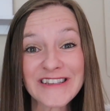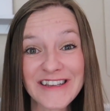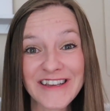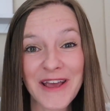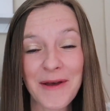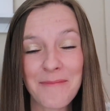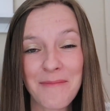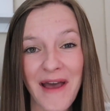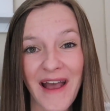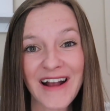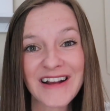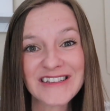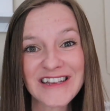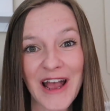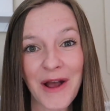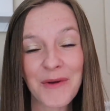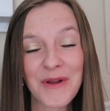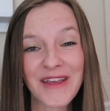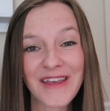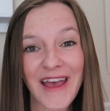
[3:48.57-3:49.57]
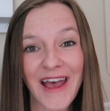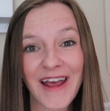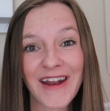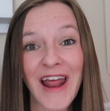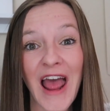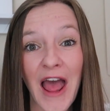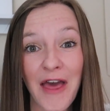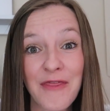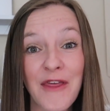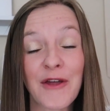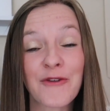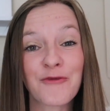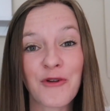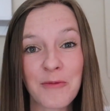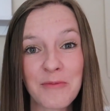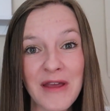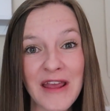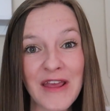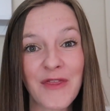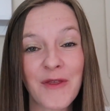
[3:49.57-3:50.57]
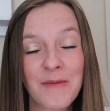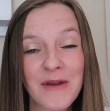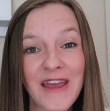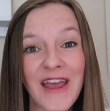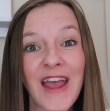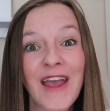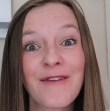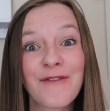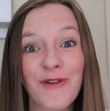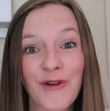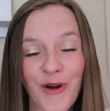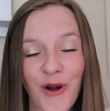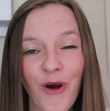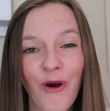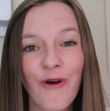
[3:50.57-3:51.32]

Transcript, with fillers: to get back down again and then repeat the behavior